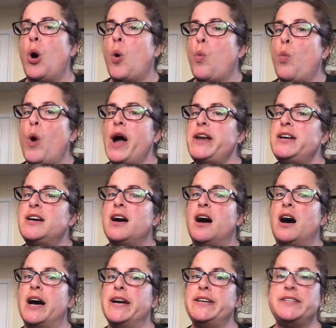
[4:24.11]
What
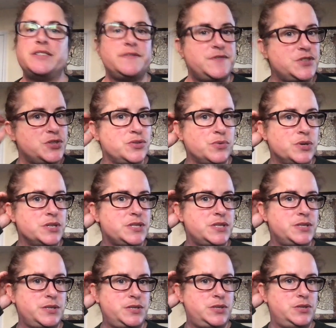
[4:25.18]
kind of
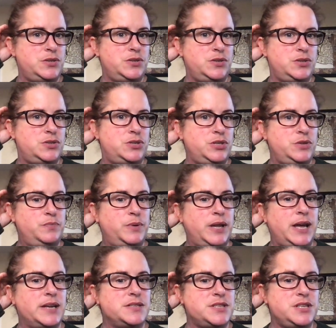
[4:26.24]
sources do you
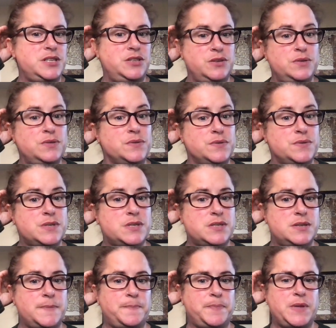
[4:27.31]
plan to use?
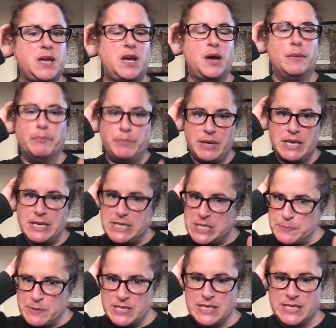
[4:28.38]
Be
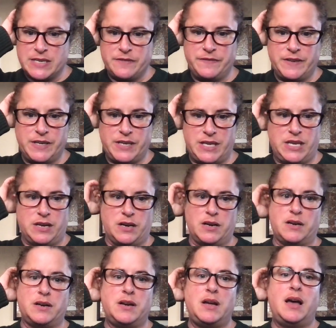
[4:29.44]
specific
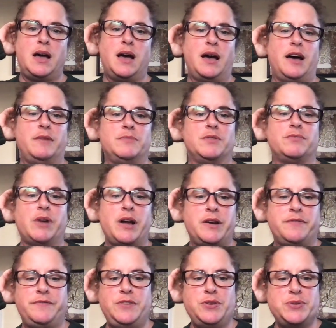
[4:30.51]
here. Write a
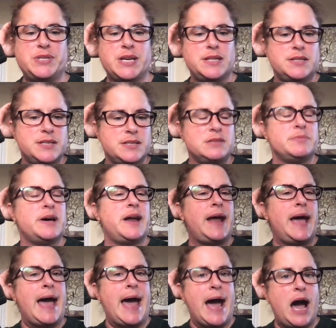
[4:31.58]
few sentences about
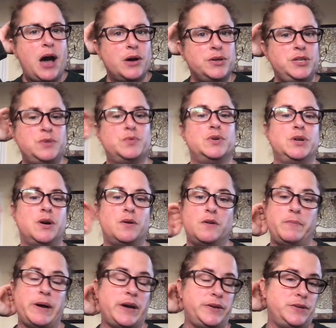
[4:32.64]
how you will go
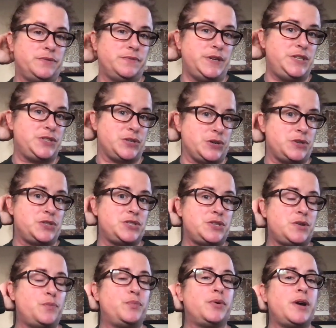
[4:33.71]
about your research.
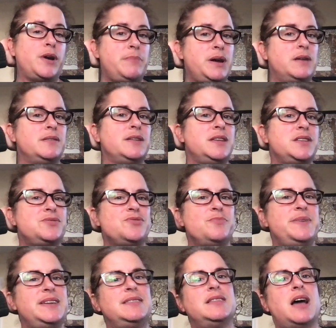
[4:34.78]
So primarily, this will
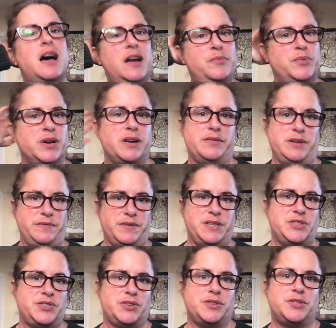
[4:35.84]
be library
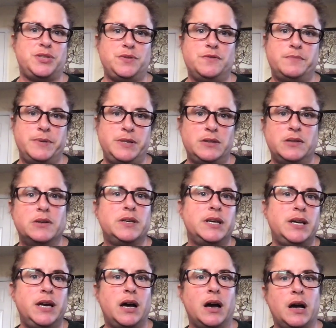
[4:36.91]
research. You will be
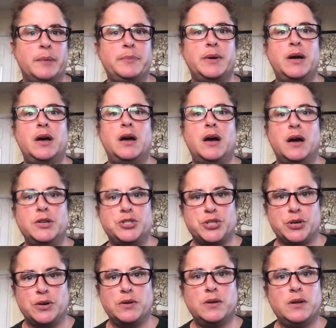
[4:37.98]
looking up
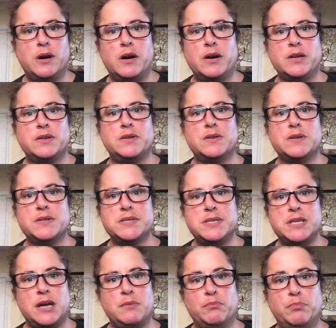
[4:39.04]
journal articles
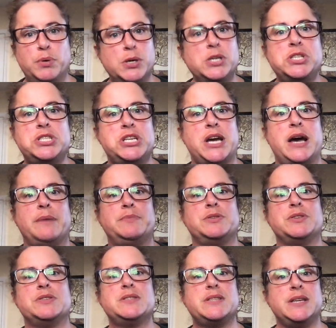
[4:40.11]
and book
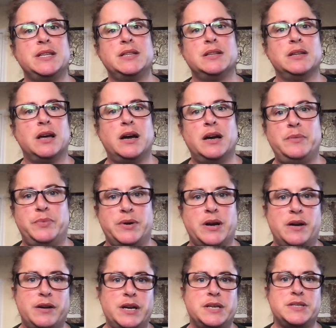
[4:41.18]
chapters in the
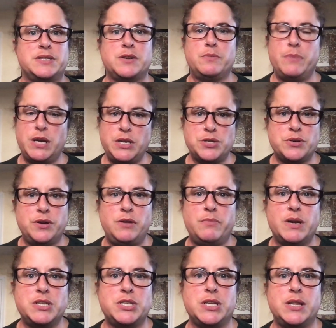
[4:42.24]
library. So make sure you
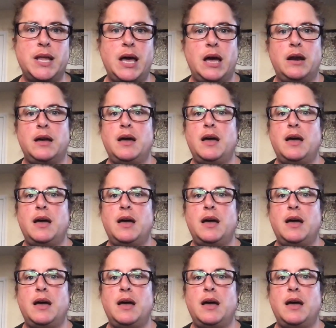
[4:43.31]
mention that.